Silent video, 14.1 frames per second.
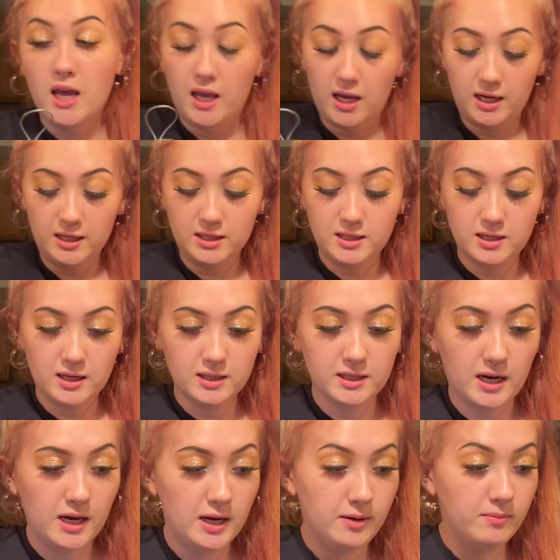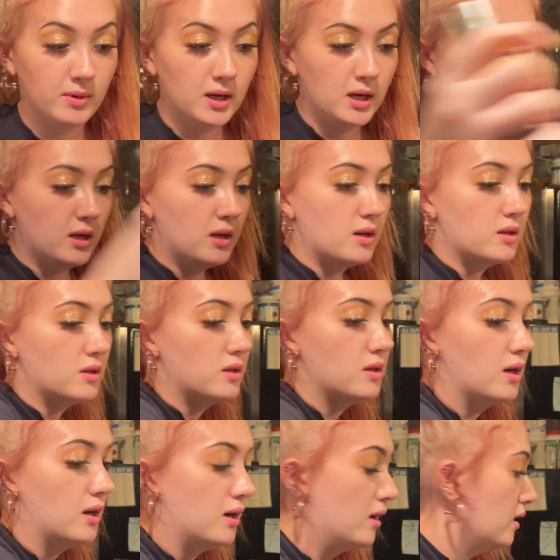It is time
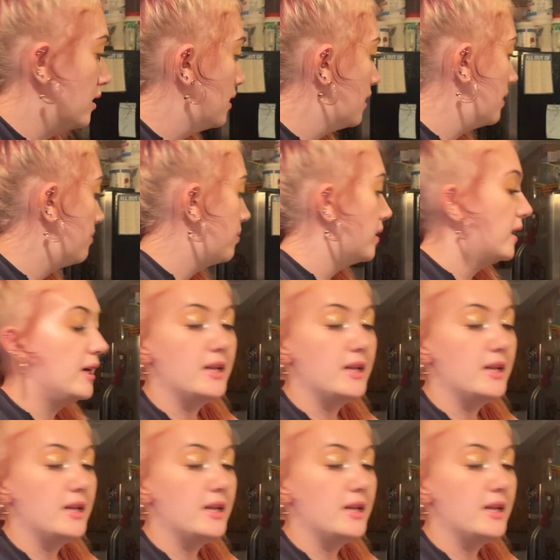to put it